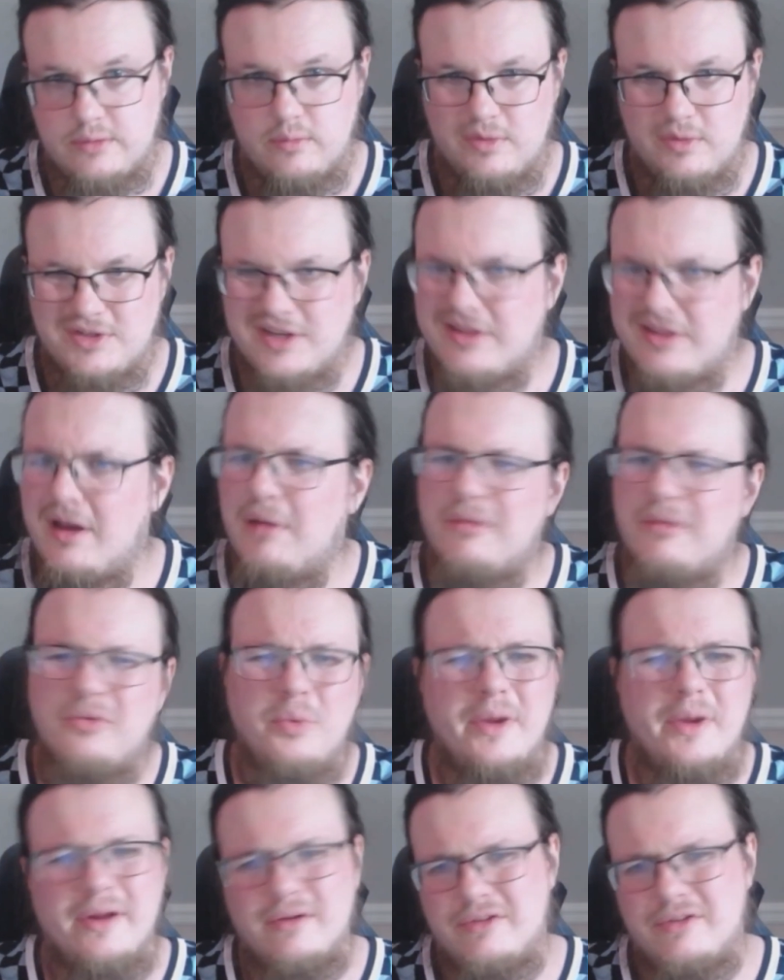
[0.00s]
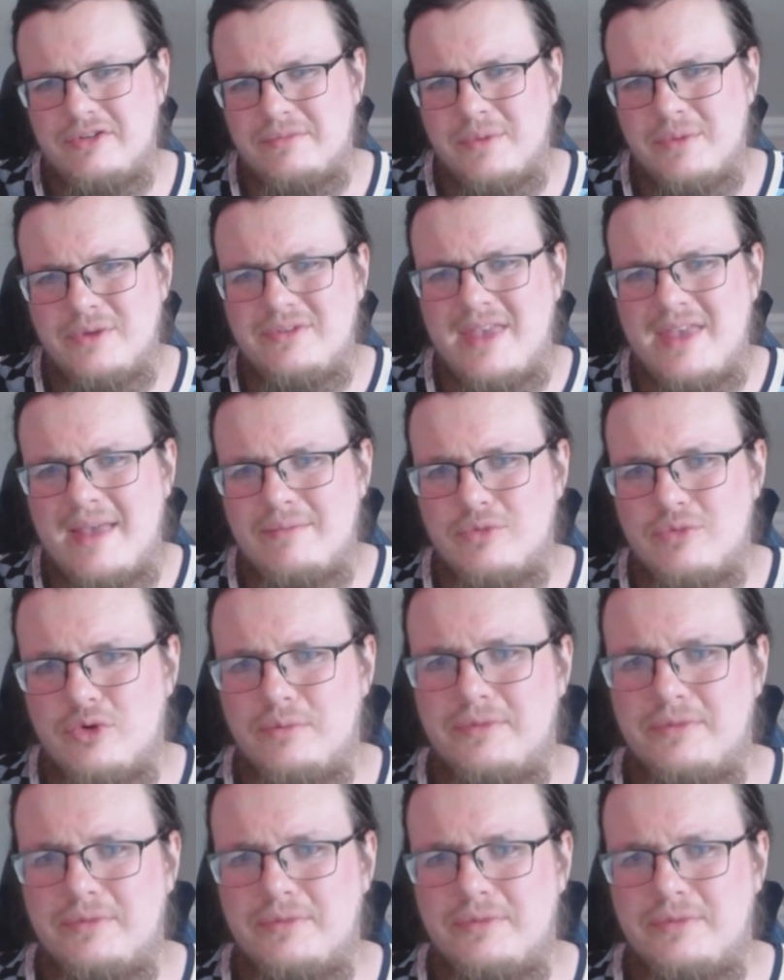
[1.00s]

which I thought was weird because most game groups